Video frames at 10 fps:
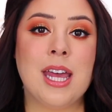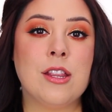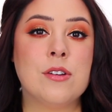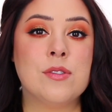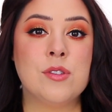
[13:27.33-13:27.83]
It
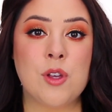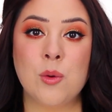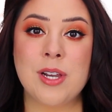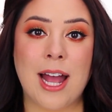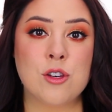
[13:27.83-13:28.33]
looks so
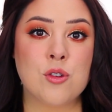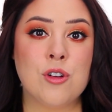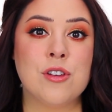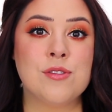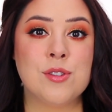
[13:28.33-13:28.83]

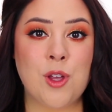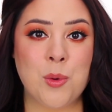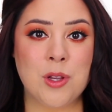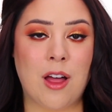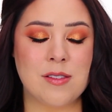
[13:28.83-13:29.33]
natural,
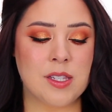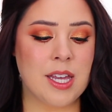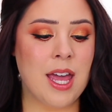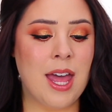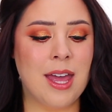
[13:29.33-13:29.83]
so
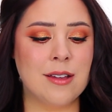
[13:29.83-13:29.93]
glossy.